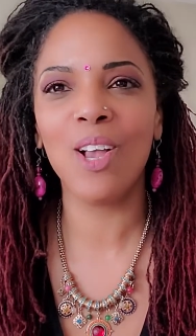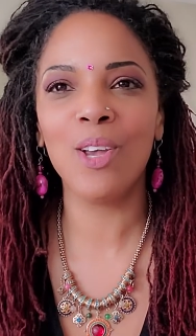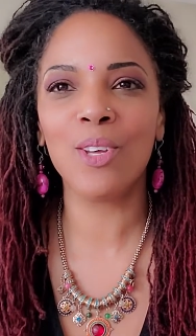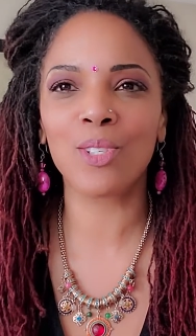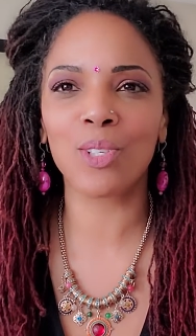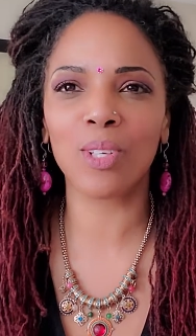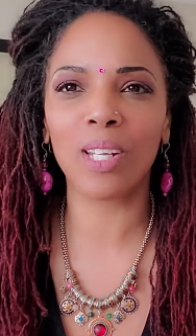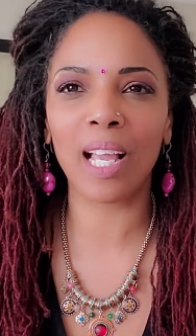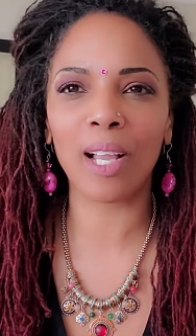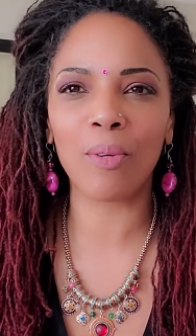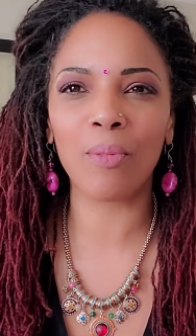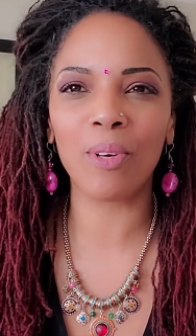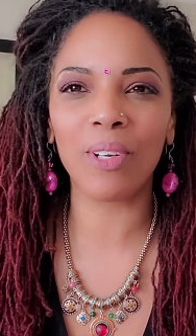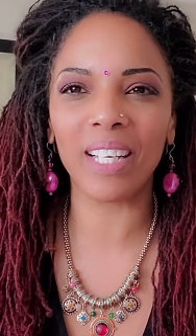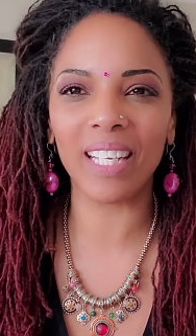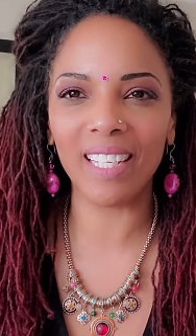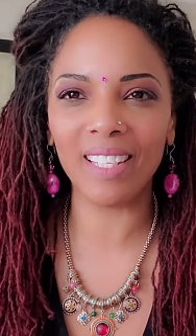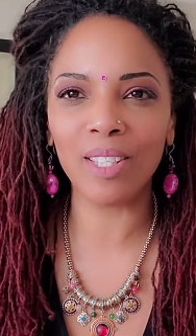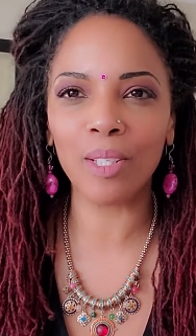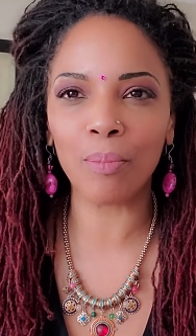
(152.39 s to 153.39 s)
So like, we're
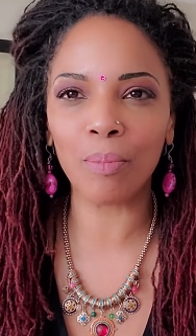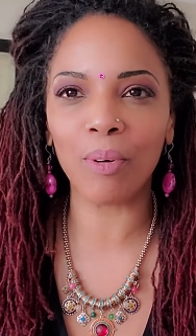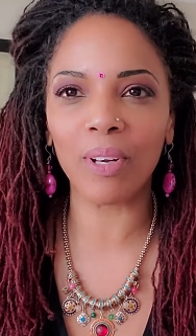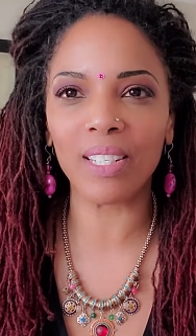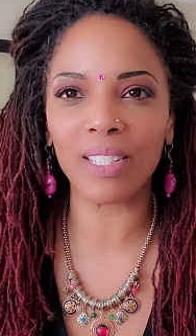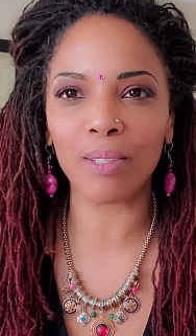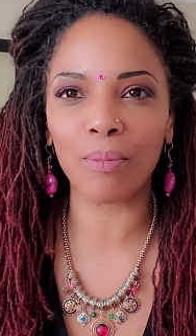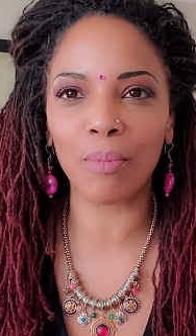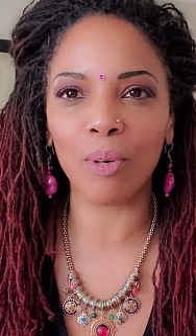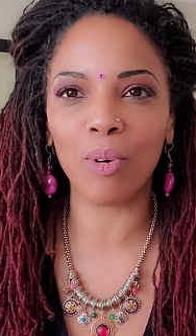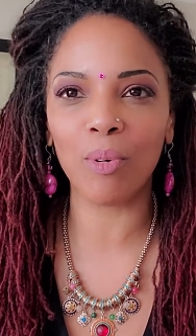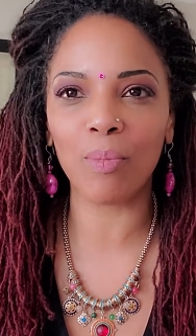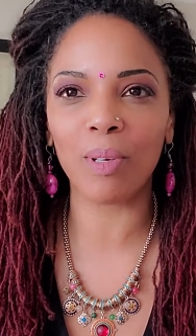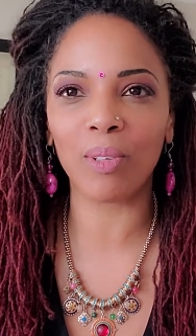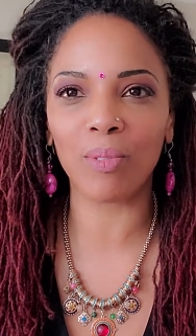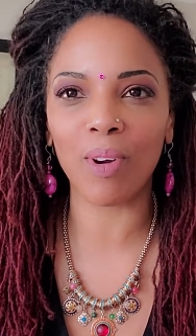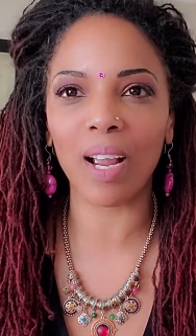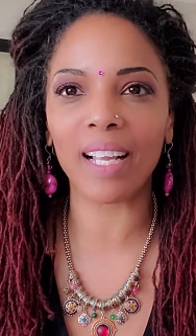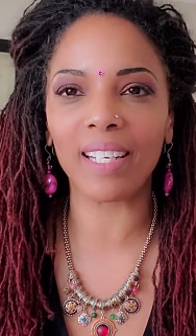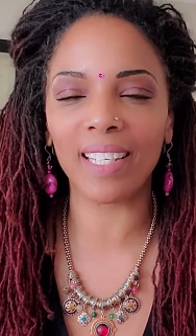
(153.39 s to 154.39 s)
in the present moment
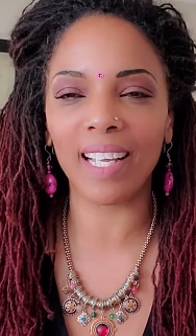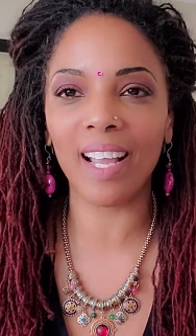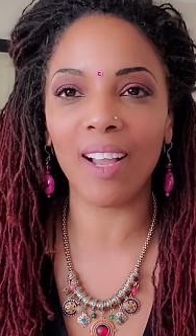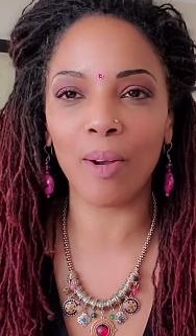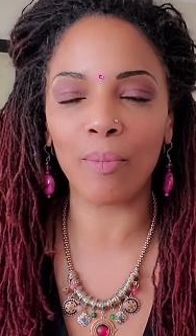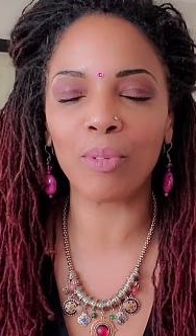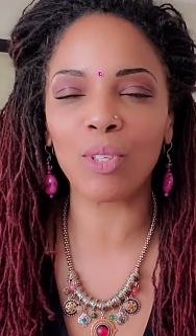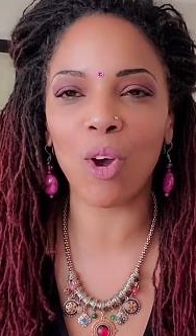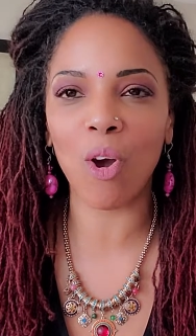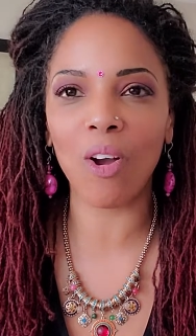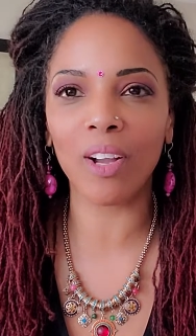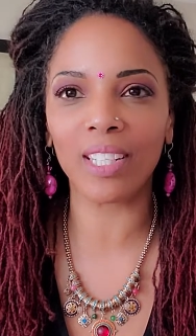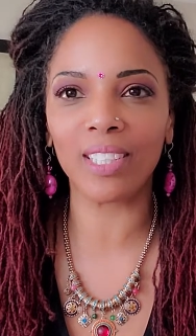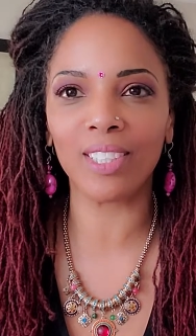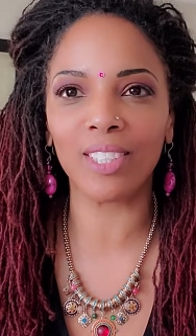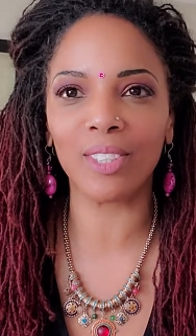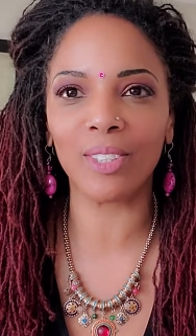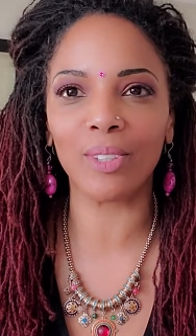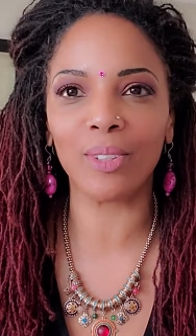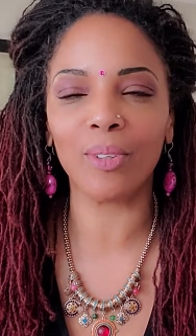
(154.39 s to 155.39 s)
right now. I'm talking
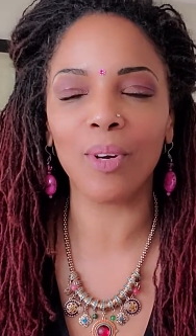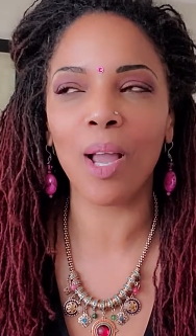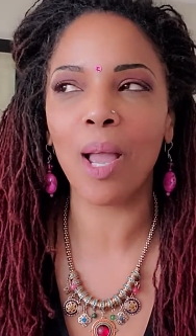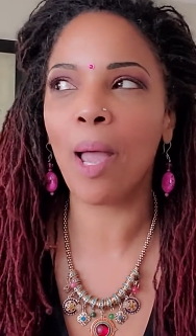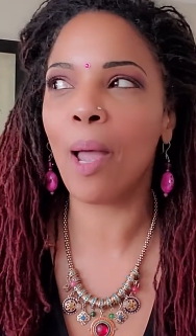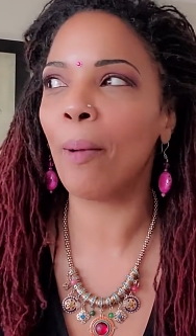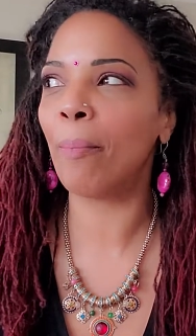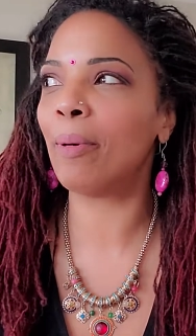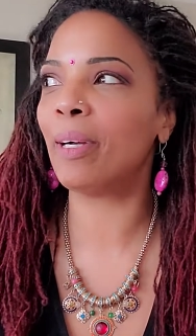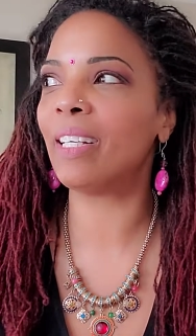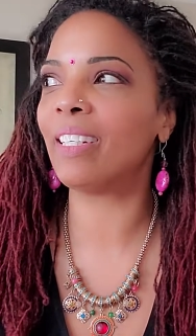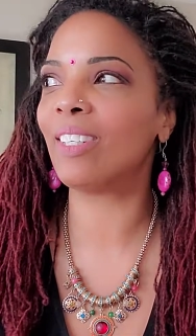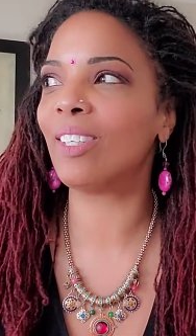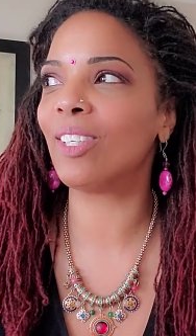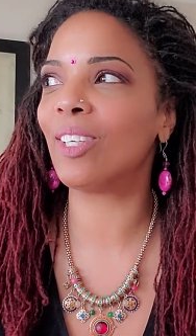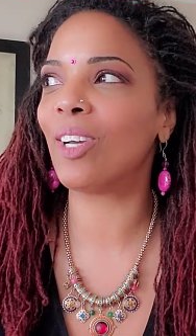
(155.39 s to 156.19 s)
to you, but